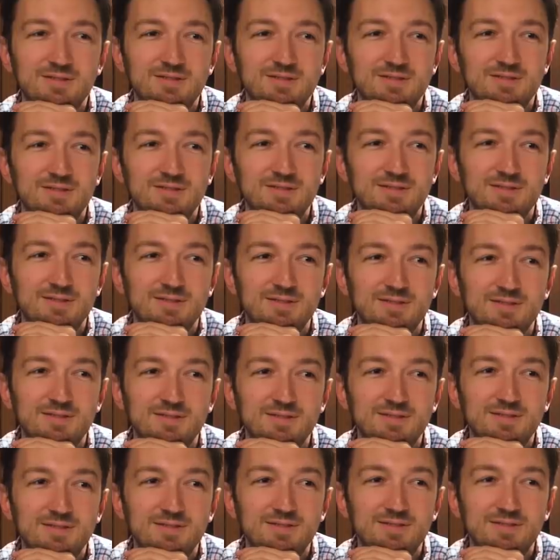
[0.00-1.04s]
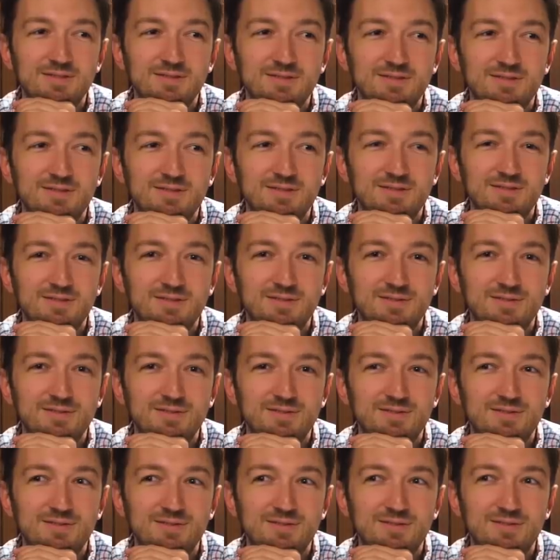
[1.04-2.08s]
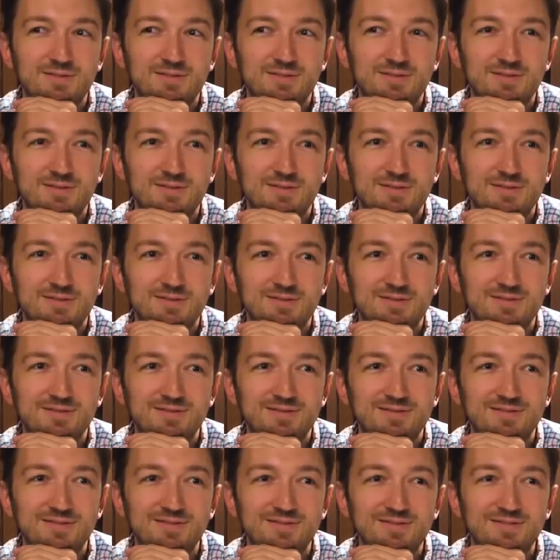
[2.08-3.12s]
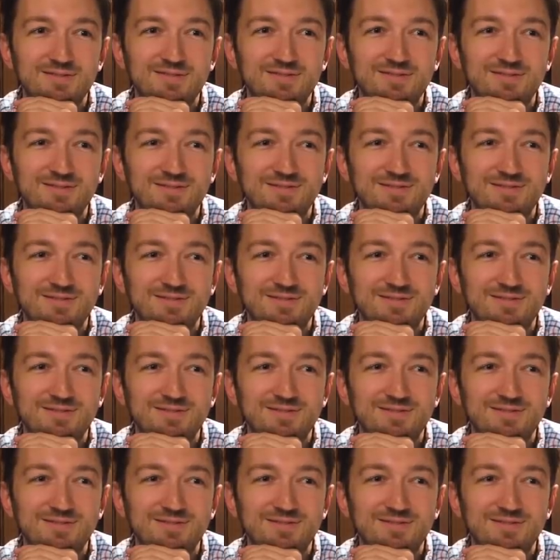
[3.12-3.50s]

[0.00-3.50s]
[no speech]